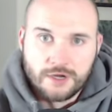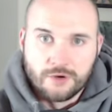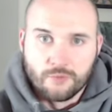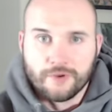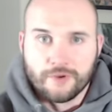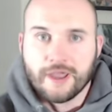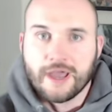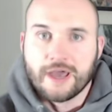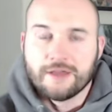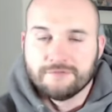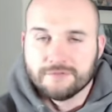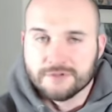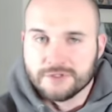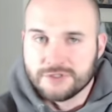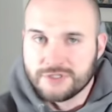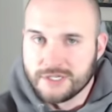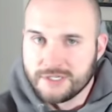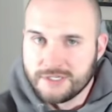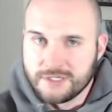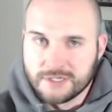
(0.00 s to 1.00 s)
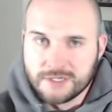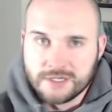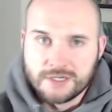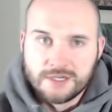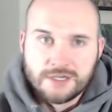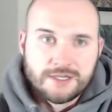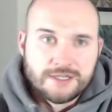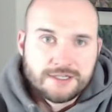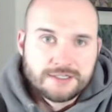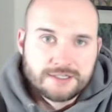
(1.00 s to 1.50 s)
we had Virginia,
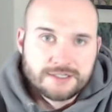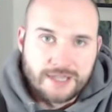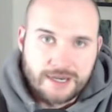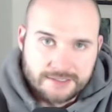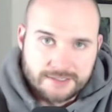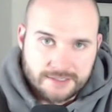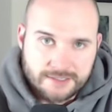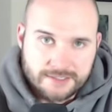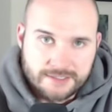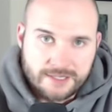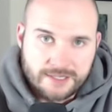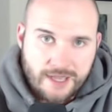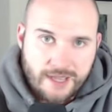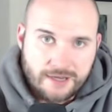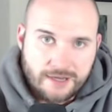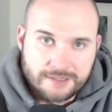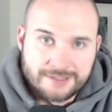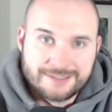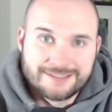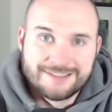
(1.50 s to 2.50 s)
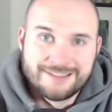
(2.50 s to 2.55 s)
Texas Tech,